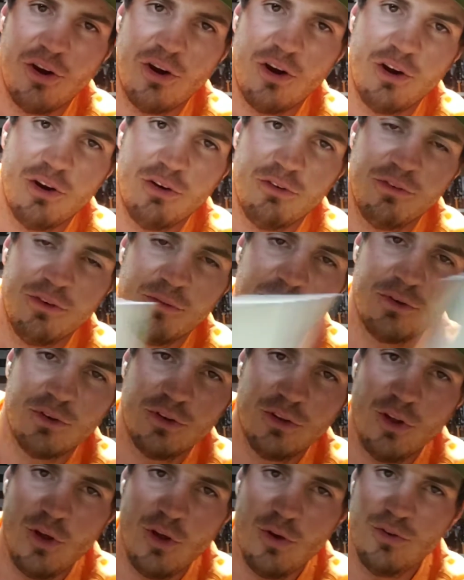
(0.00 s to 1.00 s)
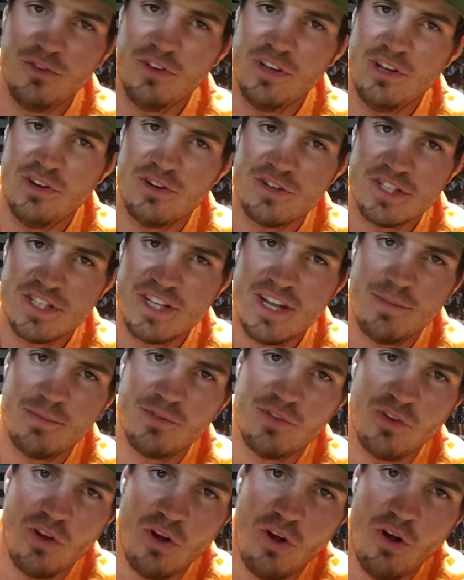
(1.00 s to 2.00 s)
are from closing your snips
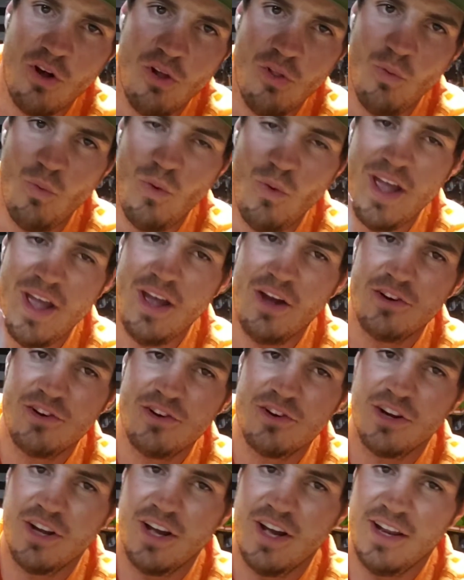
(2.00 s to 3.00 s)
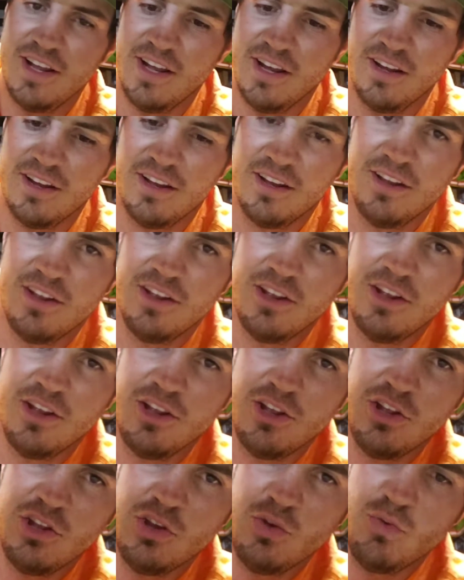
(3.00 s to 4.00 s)
all the way on your cutting.
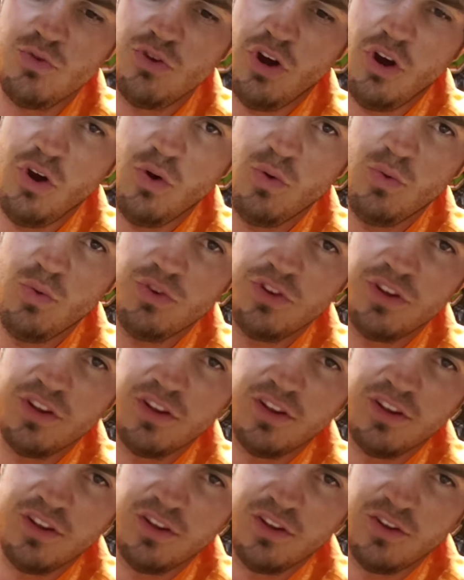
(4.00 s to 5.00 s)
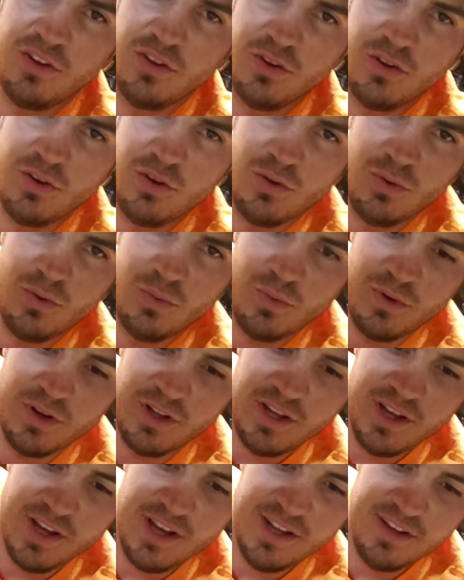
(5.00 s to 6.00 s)
You don't want to
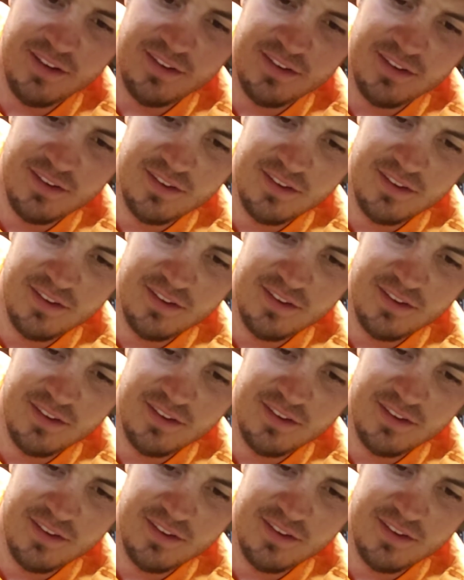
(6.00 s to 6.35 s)
cut